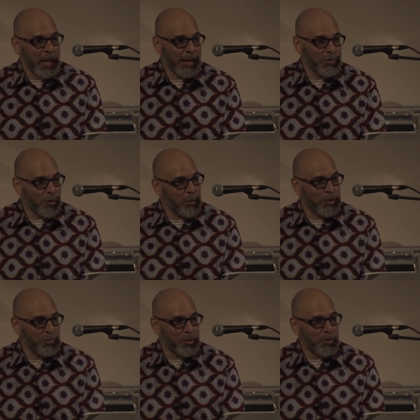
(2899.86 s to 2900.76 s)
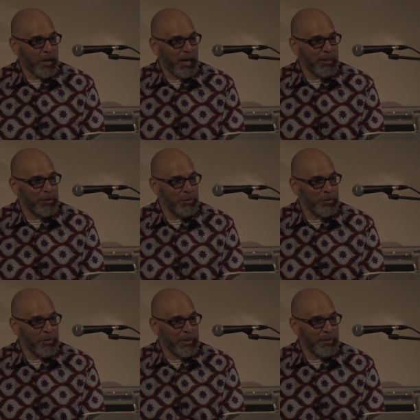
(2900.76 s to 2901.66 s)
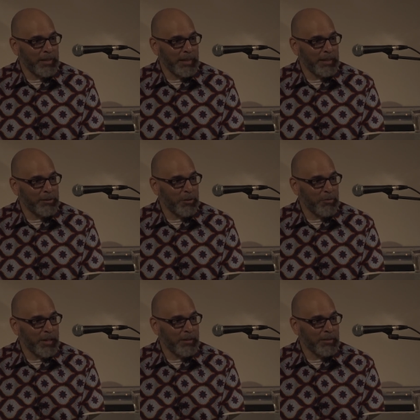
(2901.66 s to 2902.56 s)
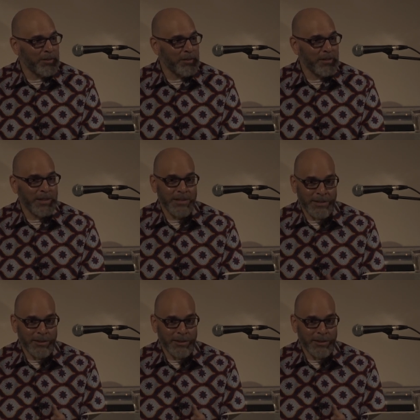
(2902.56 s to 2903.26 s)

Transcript: as Robeson was trying to in, in his career, certainly,